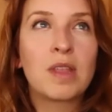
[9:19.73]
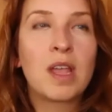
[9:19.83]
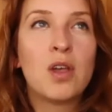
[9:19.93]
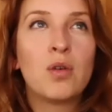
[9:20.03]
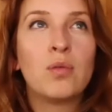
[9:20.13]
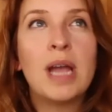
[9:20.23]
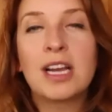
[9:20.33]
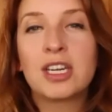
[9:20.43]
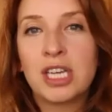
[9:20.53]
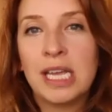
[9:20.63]

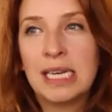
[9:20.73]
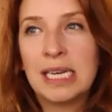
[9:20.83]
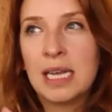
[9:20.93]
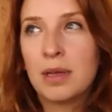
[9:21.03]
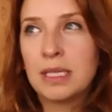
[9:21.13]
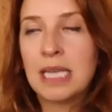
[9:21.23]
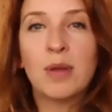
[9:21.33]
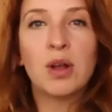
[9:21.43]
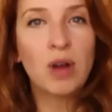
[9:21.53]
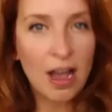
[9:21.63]
reaction
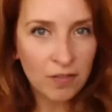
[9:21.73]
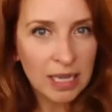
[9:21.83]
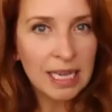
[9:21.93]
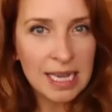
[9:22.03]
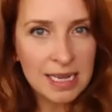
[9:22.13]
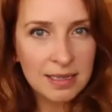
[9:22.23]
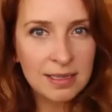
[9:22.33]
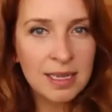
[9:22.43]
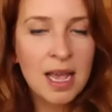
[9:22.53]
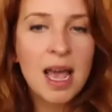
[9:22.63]
demographic
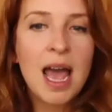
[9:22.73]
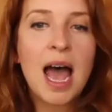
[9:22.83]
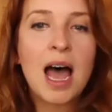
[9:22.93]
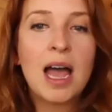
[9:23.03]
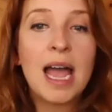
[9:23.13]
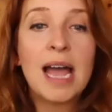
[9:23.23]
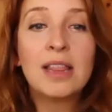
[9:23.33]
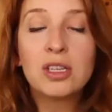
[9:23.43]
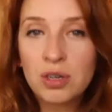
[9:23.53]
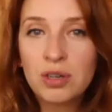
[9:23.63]
is. And the
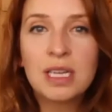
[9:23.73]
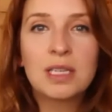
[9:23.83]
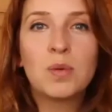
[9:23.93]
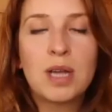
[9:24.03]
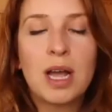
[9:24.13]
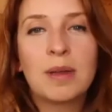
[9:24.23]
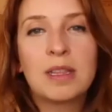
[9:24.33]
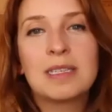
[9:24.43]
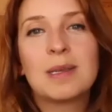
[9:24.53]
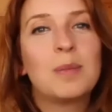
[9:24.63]
truth is, and we'll talk about
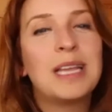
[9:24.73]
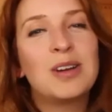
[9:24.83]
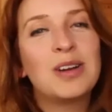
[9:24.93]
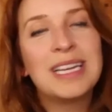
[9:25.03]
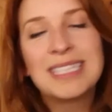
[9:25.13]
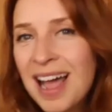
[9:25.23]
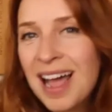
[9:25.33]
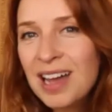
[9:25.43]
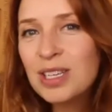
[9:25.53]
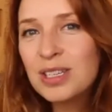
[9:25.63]
this a little bit later, it's
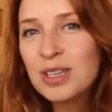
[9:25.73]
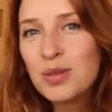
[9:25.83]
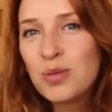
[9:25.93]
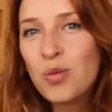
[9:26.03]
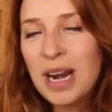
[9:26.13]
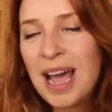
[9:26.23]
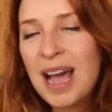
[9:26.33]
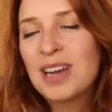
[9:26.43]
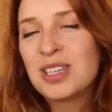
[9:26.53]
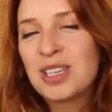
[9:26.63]
not what
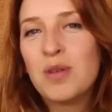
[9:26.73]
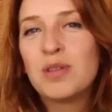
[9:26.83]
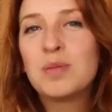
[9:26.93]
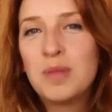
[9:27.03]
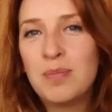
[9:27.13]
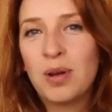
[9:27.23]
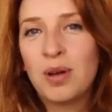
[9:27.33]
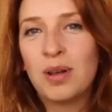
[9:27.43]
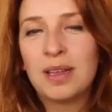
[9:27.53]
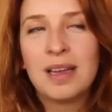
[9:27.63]
actually most
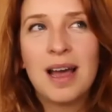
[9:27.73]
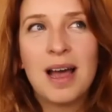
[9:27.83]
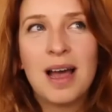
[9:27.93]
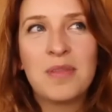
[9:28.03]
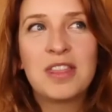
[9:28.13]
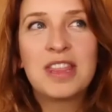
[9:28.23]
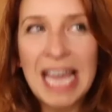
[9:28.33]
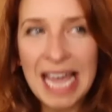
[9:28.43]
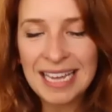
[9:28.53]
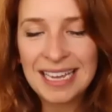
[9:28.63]
people
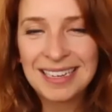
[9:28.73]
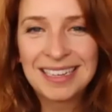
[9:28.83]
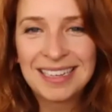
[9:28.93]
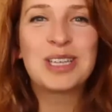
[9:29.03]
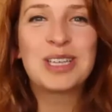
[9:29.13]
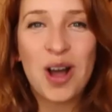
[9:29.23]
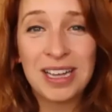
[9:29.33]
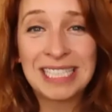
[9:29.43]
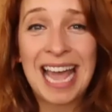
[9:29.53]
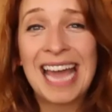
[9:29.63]
think is
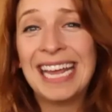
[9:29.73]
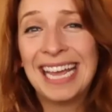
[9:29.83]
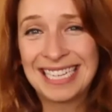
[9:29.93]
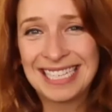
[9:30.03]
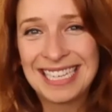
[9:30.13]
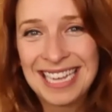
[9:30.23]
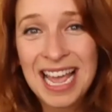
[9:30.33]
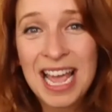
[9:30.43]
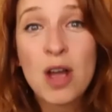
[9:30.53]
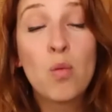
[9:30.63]
causing headaches
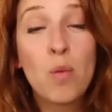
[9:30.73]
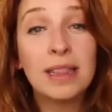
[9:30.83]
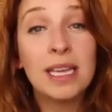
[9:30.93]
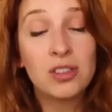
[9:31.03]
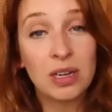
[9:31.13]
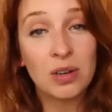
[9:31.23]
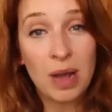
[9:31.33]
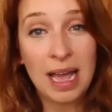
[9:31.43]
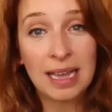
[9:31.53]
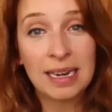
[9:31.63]
when they drink
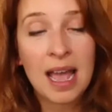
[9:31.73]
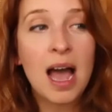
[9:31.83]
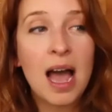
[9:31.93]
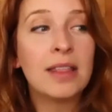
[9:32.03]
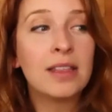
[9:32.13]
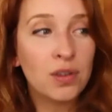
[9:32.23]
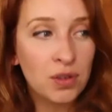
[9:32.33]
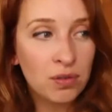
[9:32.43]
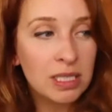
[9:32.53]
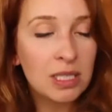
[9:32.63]
wine. There's a
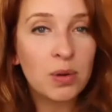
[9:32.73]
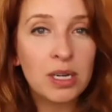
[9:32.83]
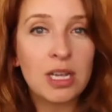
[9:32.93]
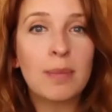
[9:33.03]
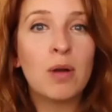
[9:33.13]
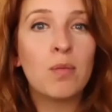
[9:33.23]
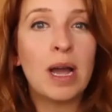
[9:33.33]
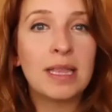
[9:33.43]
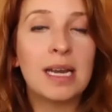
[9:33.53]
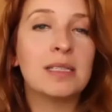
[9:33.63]
few reasons we're going to talk about why
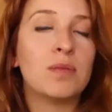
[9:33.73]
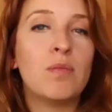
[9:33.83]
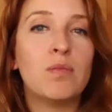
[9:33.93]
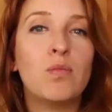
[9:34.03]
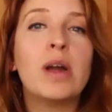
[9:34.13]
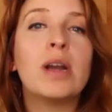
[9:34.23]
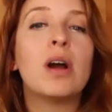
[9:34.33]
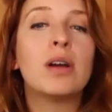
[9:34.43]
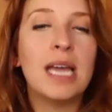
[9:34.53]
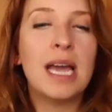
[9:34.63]
that is and what
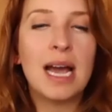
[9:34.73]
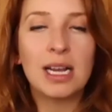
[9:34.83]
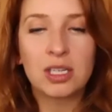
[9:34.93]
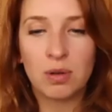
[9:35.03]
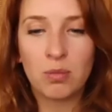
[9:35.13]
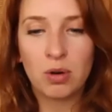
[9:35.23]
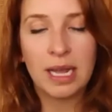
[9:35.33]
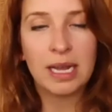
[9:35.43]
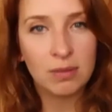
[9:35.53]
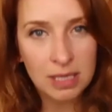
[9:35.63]
are the actual more
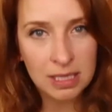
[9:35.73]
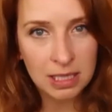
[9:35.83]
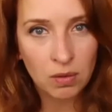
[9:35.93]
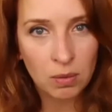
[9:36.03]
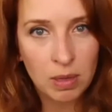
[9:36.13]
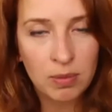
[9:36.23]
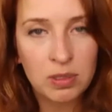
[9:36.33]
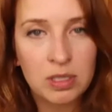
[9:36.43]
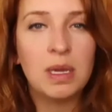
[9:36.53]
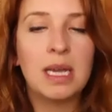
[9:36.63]
likely reasons for people to
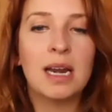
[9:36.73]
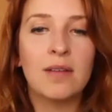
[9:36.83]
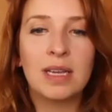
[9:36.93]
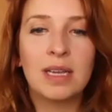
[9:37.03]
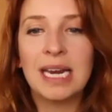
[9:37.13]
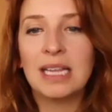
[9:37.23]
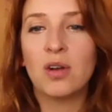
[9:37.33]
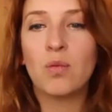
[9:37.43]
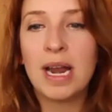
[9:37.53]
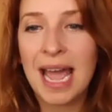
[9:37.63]
be kind of getting their
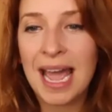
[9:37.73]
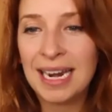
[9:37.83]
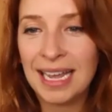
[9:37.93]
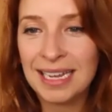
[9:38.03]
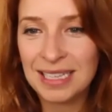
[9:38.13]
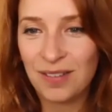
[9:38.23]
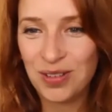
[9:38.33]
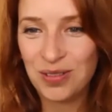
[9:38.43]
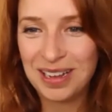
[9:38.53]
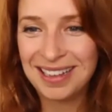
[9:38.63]
wine headaches, if you
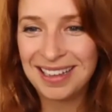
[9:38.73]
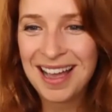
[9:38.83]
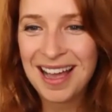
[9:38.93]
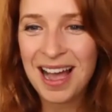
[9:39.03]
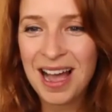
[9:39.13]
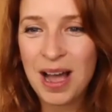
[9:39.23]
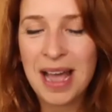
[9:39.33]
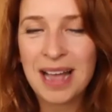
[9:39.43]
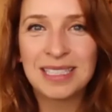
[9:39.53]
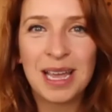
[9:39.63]
will,
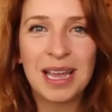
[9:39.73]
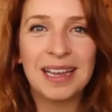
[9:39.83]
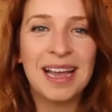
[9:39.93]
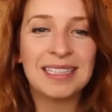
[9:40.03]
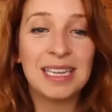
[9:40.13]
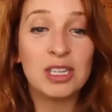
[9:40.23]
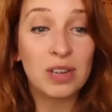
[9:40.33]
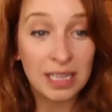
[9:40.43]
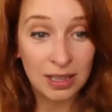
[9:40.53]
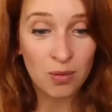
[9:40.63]
as they
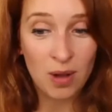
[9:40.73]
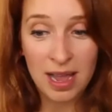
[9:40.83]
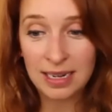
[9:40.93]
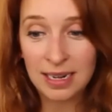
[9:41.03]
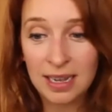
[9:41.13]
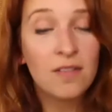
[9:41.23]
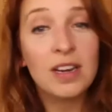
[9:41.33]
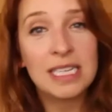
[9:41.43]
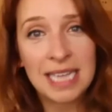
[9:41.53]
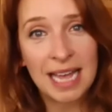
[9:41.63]
drink their wine. Very
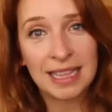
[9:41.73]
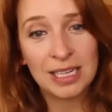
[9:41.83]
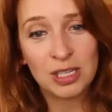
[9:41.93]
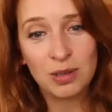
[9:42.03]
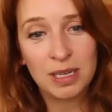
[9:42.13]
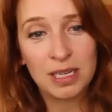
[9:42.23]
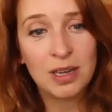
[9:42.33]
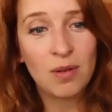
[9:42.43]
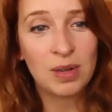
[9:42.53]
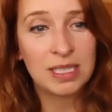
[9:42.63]
sadly too, because no
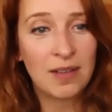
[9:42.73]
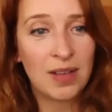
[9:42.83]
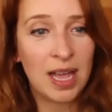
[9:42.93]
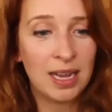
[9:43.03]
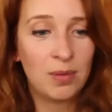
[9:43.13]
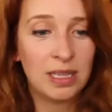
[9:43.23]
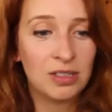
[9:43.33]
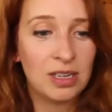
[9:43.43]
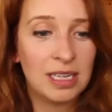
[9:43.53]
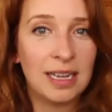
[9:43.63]
one wants to have a headache when they're
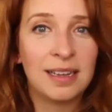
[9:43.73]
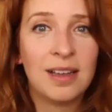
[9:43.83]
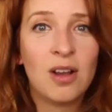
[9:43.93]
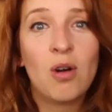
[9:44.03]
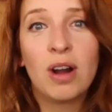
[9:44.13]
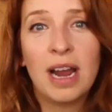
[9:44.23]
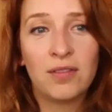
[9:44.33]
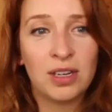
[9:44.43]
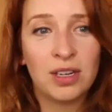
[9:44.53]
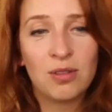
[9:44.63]
drinking, or
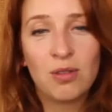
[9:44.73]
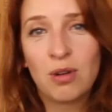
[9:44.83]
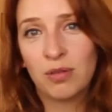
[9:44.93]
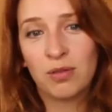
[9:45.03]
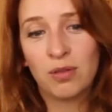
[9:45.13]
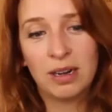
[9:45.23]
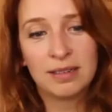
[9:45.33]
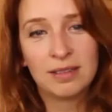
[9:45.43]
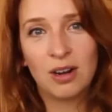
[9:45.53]
after, or before, or